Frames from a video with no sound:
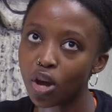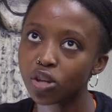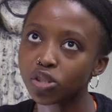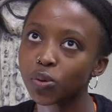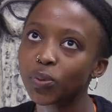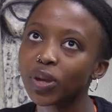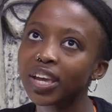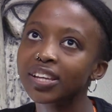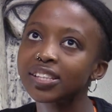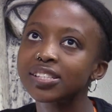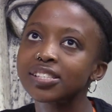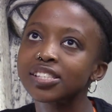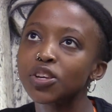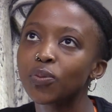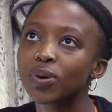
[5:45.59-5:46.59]
So we get to
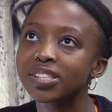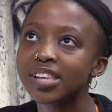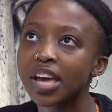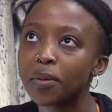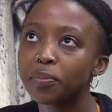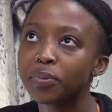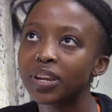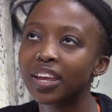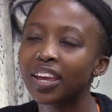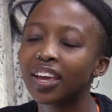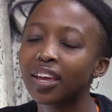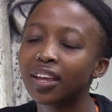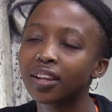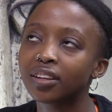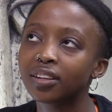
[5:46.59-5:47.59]
see what's happening
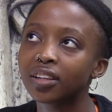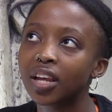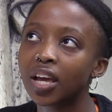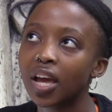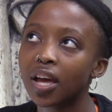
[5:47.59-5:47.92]
in